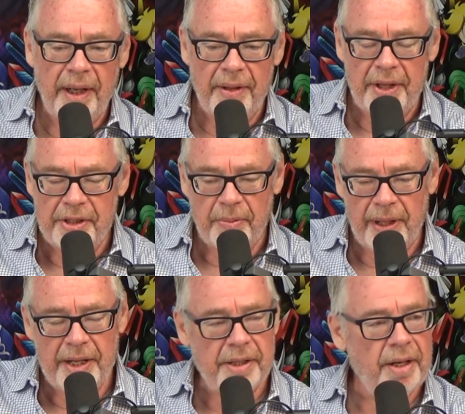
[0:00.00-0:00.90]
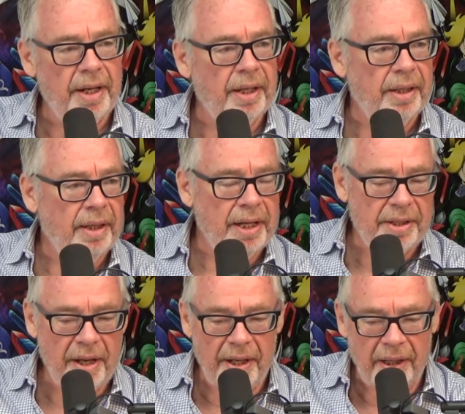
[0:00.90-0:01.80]
And they said, well, that's not
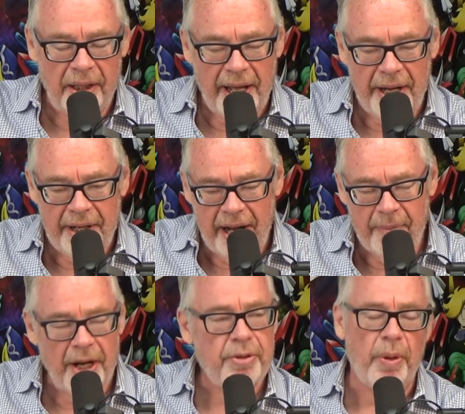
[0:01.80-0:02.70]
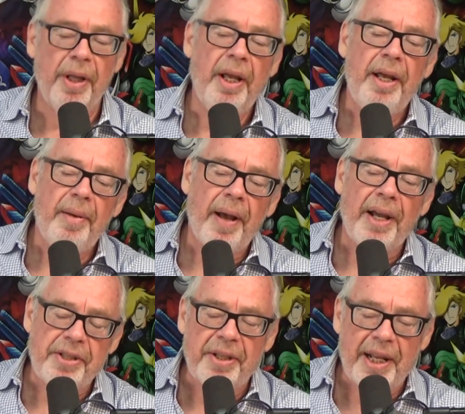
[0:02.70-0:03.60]
a clan name. And I said, well,
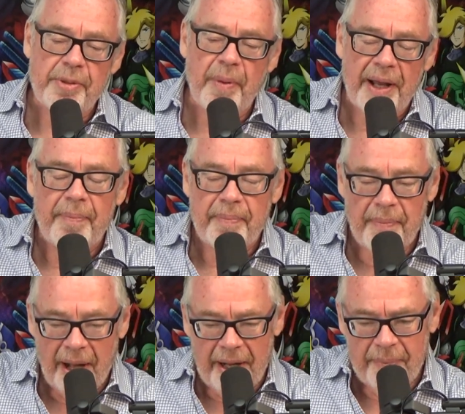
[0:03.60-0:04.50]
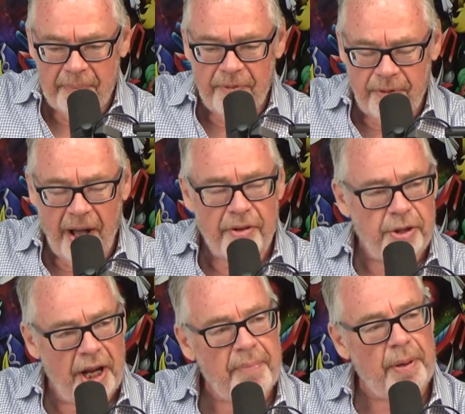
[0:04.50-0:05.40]
that's my
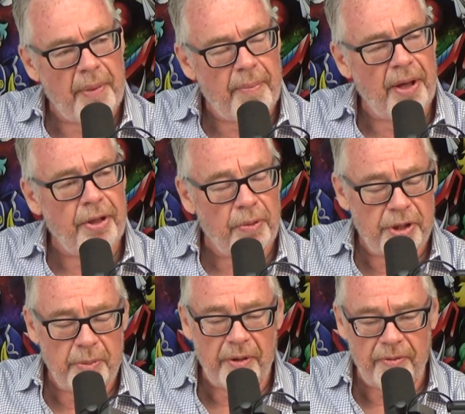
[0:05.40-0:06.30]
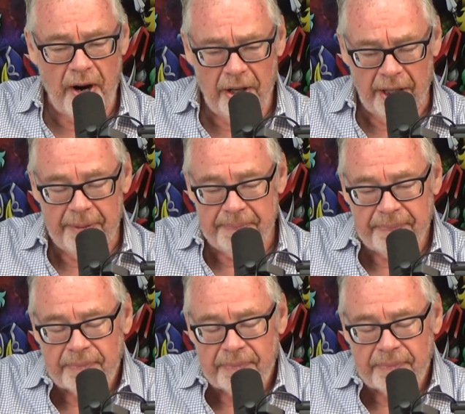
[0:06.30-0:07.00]
father's name, but my mother was a McFarlane.